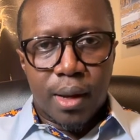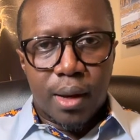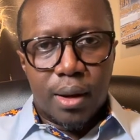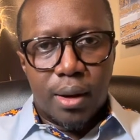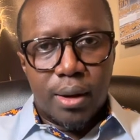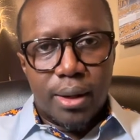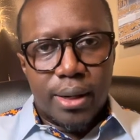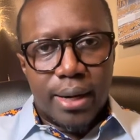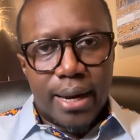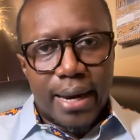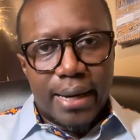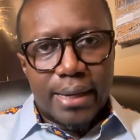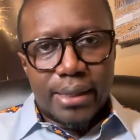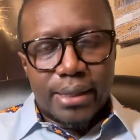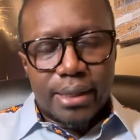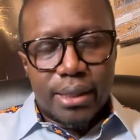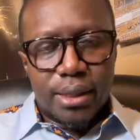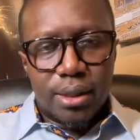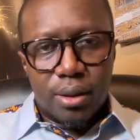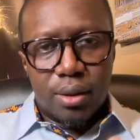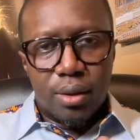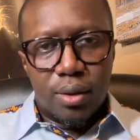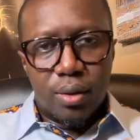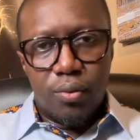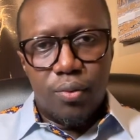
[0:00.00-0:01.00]

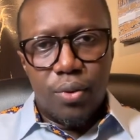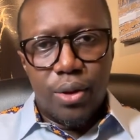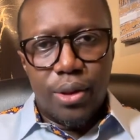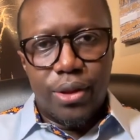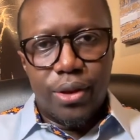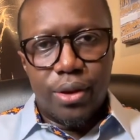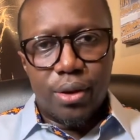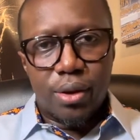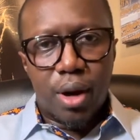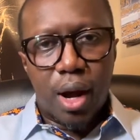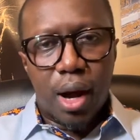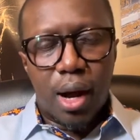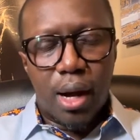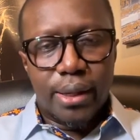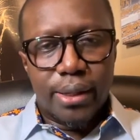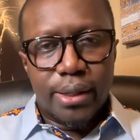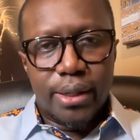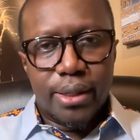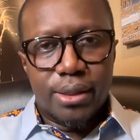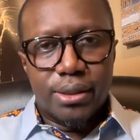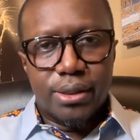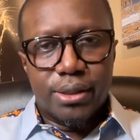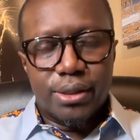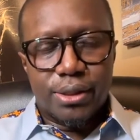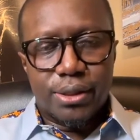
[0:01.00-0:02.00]
Connect with your
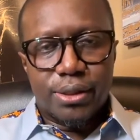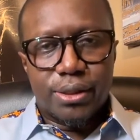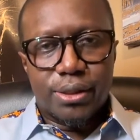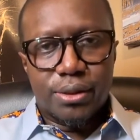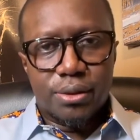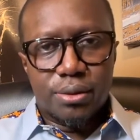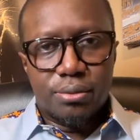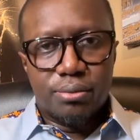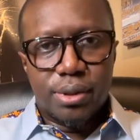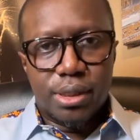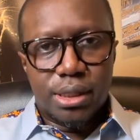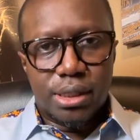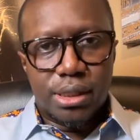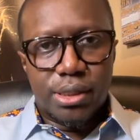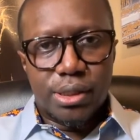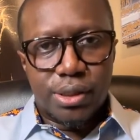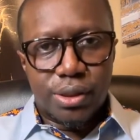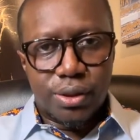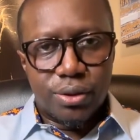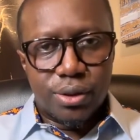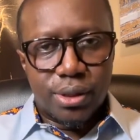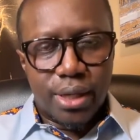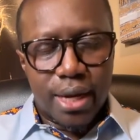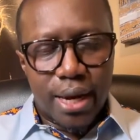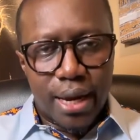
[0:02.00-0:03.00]
audience, because
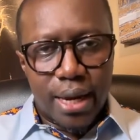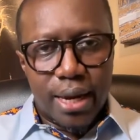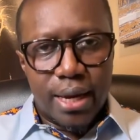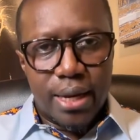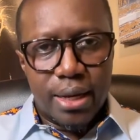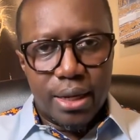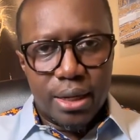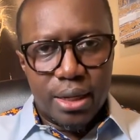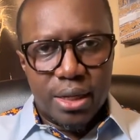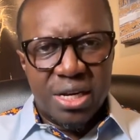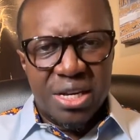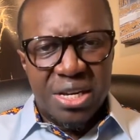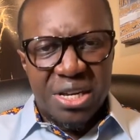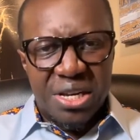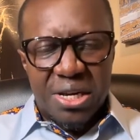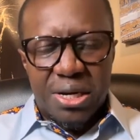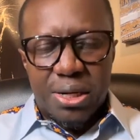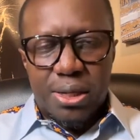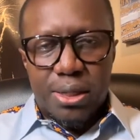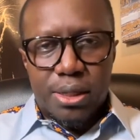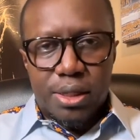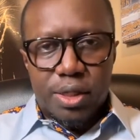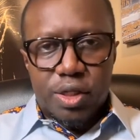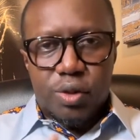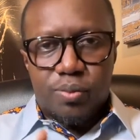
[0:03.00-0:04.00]
today,
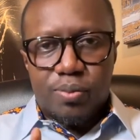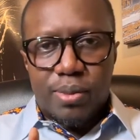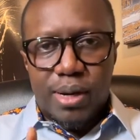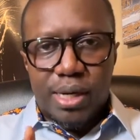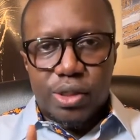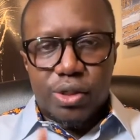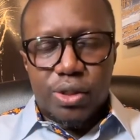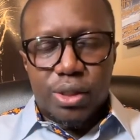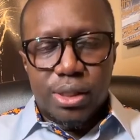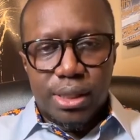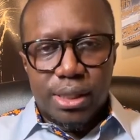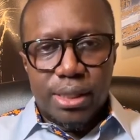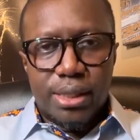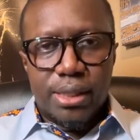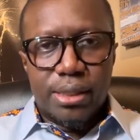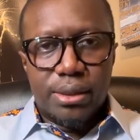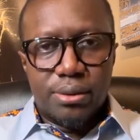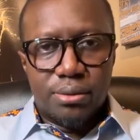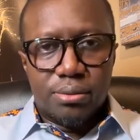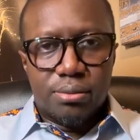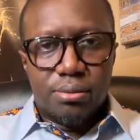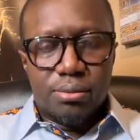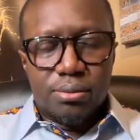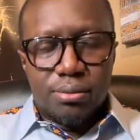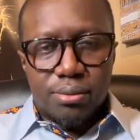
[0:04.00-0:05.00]

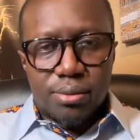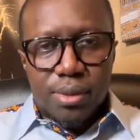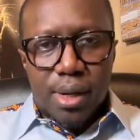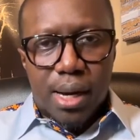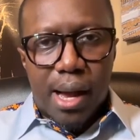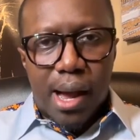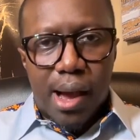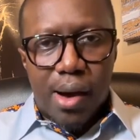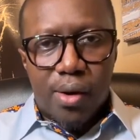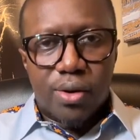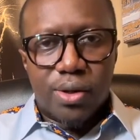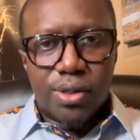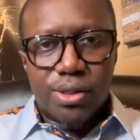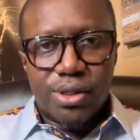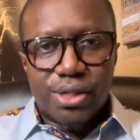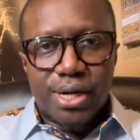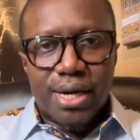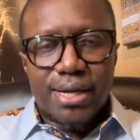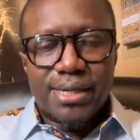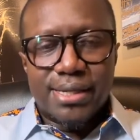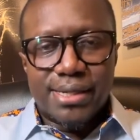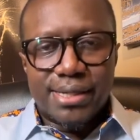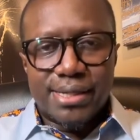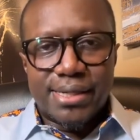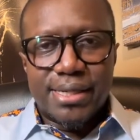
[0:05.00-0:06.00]
especially our
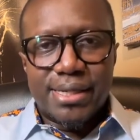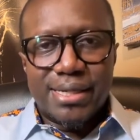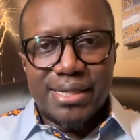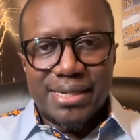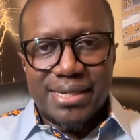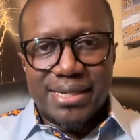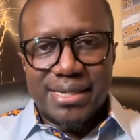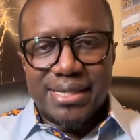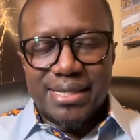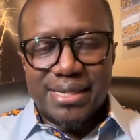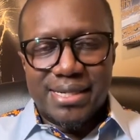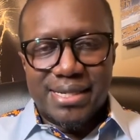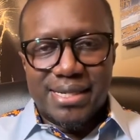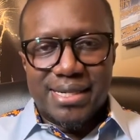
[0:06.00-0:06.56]
Gen Z,